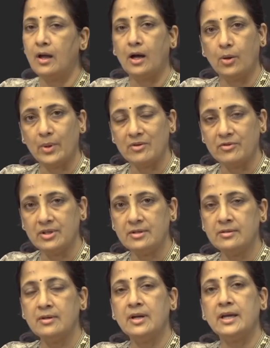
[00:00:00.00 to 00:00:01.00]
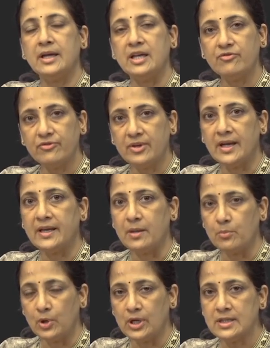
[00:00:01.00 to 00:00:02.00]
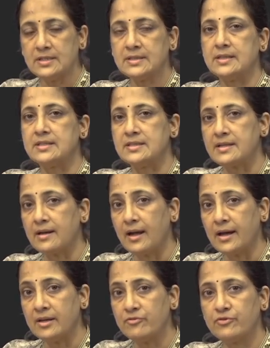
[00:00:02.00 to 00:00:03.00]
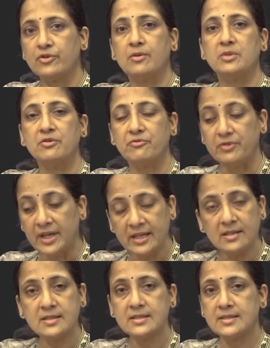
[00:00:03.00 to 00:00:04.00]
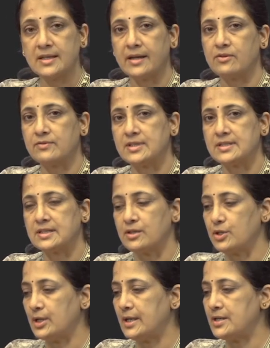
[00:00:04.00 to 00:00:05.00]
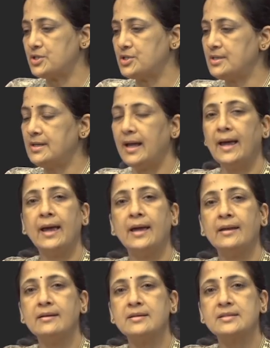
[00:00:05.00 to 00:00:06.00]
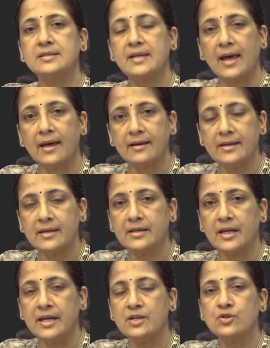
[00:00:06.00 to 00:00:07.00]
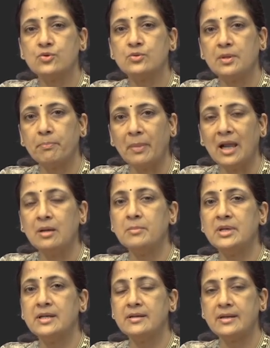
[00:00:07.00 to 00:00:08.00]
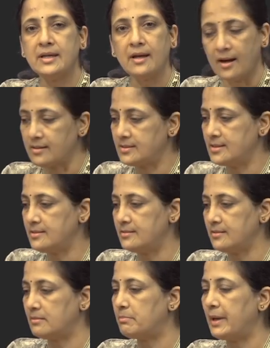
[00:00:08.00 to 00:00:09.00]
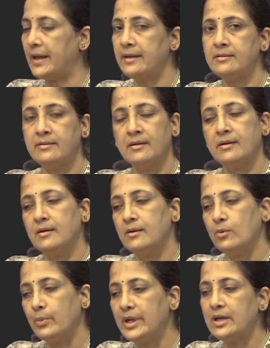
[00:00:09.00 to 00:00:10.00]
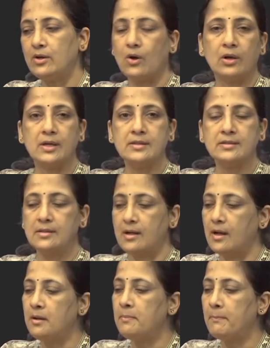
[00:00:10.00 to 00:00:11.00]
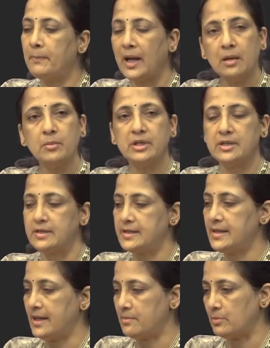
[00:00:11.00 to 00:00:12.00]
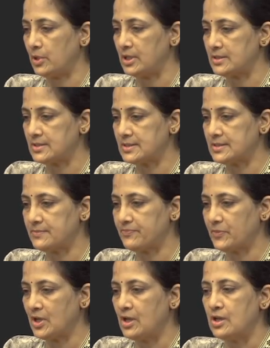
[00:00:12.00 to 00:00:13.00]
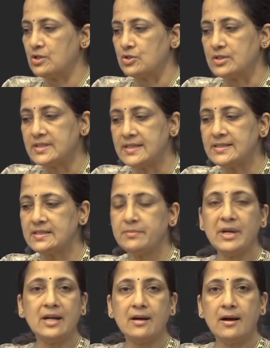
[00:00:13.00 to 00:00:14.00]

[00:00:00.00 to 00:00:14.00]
However, if an embolus is derived from the venous side of the circulation and is carried into the pulmonary arterial bed, we call it a pulmonary embolus. So, systemic